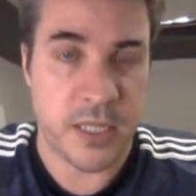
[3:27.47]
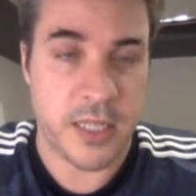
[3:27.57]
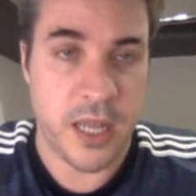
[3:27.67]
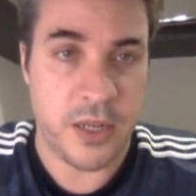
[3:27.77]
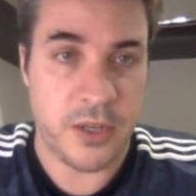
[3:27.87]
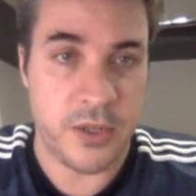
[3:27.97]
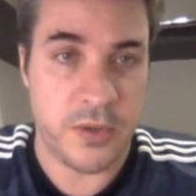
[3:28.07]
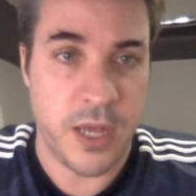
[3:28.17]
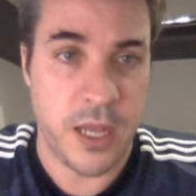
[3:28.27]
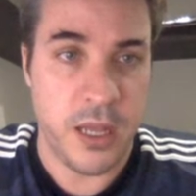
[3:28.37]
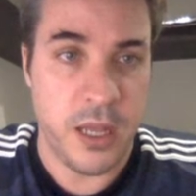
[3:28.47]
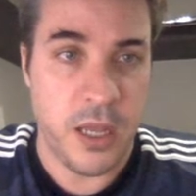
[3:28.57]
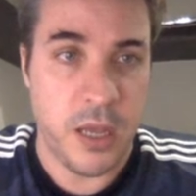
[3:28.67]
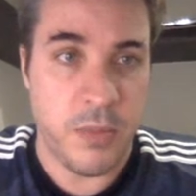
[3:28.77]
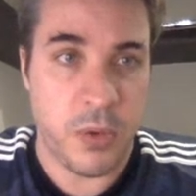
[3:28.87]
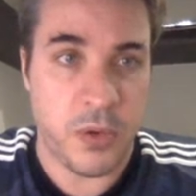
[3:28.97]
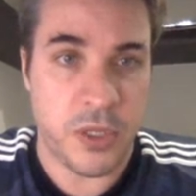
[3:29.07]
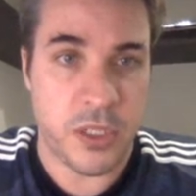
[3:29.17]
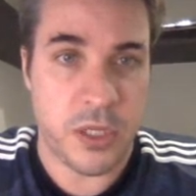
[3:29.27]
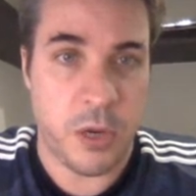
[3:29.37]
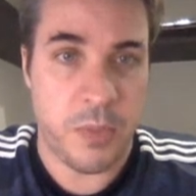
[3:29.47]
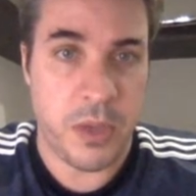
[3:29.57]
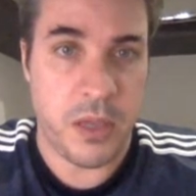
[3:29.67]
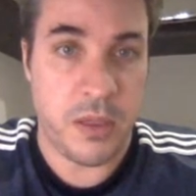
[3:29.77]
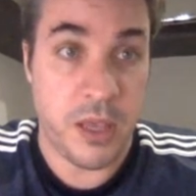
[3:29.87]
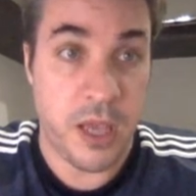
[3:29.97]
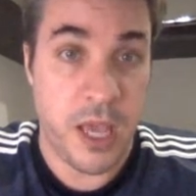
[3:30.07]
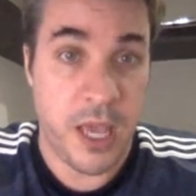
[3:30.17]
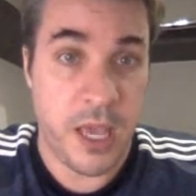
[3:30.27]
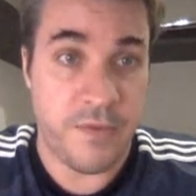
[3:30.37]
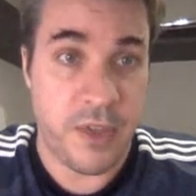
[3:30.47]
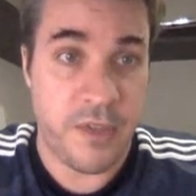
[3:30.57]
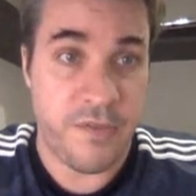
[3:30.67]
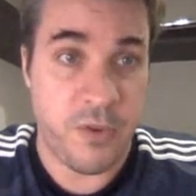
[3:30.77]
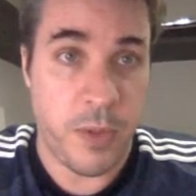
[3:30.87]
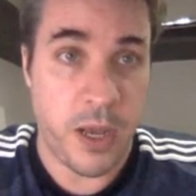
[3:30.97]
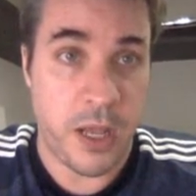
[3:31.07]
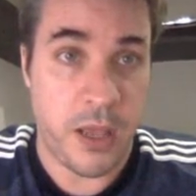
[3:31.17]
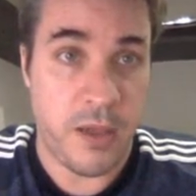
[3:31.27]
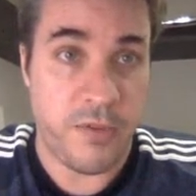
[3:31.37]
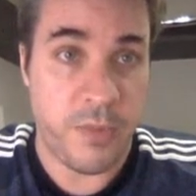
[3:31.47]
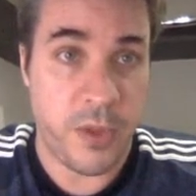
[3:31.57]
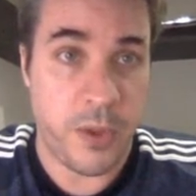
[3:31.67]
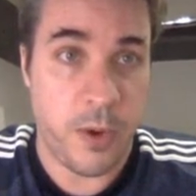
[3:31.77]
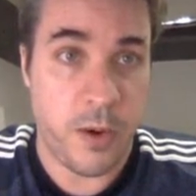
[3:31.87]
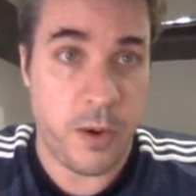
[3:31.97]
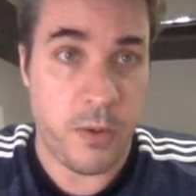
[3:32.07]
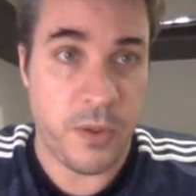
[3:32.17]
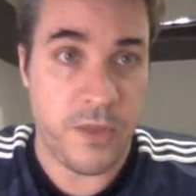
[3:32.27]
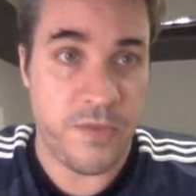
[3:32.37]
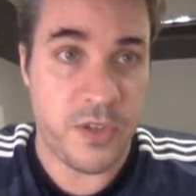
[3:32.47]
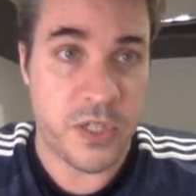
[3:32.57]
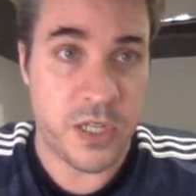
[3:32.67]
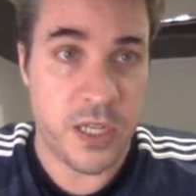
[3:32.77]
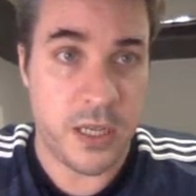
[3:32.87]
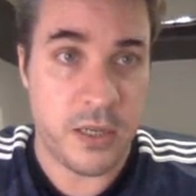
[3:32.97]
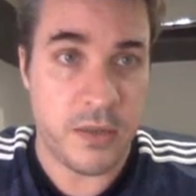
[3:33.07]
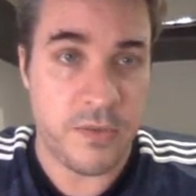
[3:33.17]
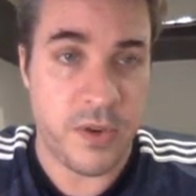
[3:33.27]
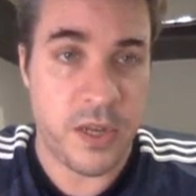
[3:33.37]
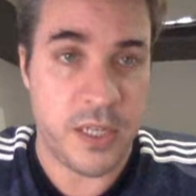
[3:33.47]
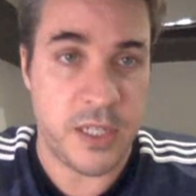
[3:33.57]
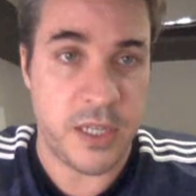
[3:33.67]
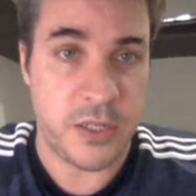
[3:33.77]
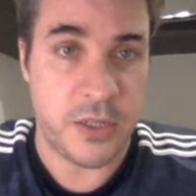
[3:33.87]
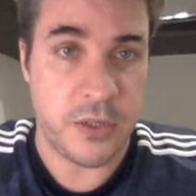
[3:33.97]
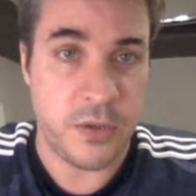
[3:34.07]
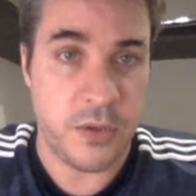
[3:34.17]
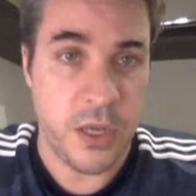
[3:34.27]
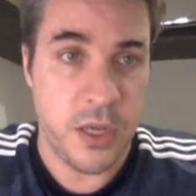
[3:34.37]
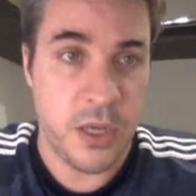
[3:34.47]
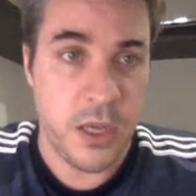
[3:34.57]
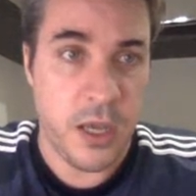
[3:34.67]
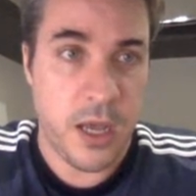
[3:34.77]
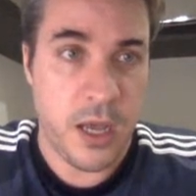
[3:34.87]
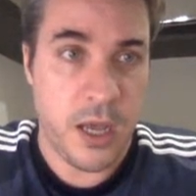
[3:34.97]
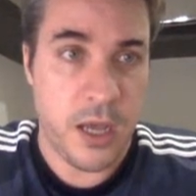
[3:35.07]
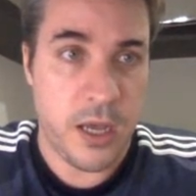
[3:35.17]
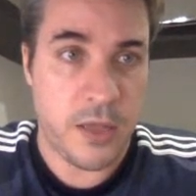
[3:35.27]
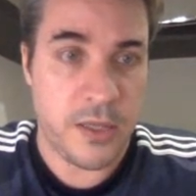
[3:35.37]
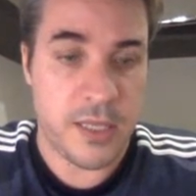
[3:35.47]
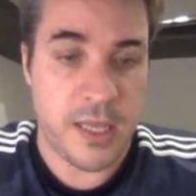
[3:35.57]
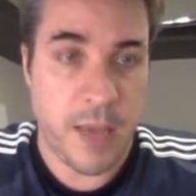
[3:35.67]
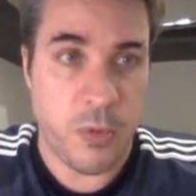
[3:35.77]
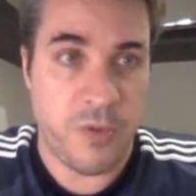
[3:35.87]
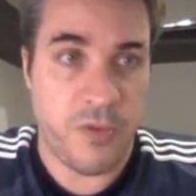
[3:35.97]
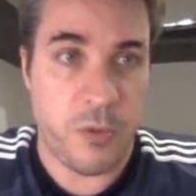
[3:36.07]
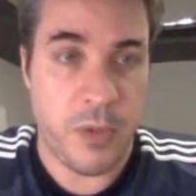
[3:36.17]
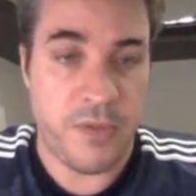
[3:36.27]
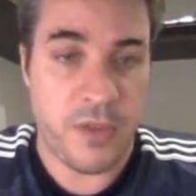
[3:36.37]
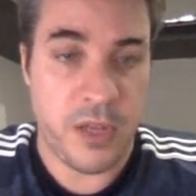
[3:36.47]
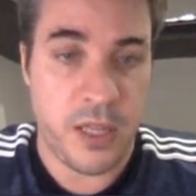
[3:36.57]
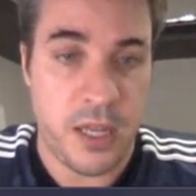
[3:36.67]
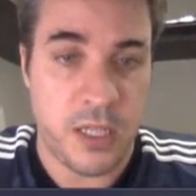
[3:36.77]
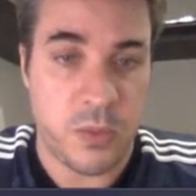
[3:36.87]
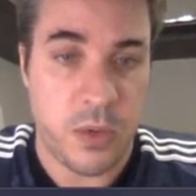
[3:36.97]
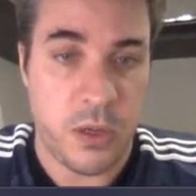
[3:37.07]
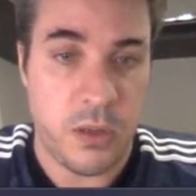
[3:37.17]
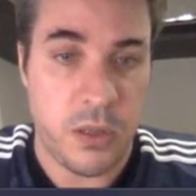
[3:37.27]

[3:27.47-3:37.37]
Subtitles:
editor to do that, but we'll just copy the env format here from the URL that you visit here. Very easy to do. There's a YAML format if you need that as well.